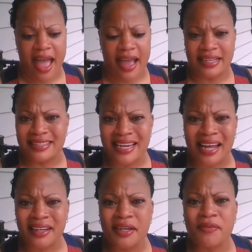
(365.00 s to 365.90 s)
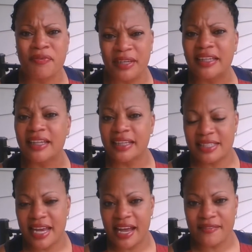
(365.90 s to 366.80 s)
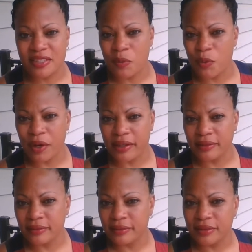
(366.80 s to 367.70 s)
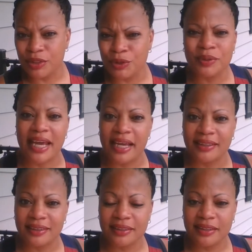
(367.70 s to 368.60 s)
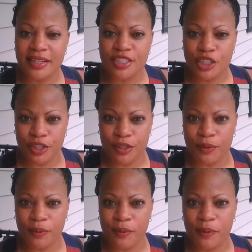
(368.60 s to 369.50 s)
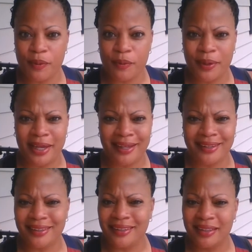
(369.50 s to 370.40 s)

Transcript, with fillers: it's not a good feeling to have someone do that to you when